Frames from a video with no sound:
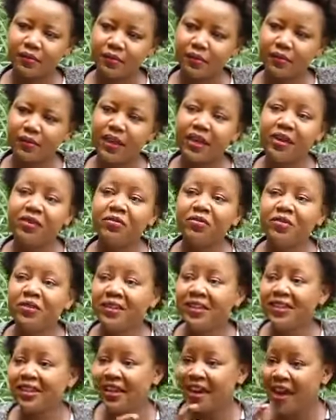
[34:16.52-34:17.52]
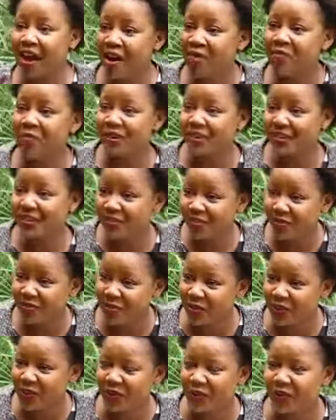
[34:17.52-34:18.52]
Everything happens
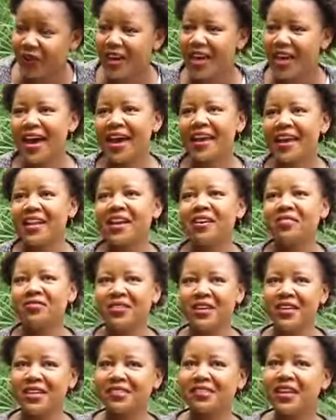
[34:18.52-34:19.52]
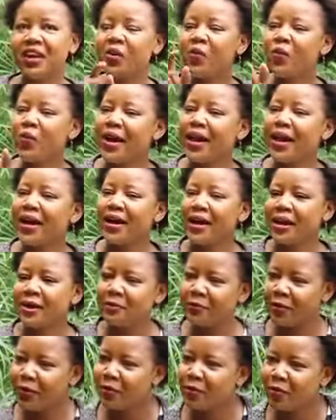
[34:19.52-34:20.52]
for you. I love that. Where can
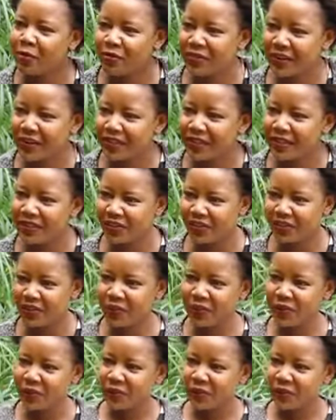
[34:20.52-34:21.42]
people find you?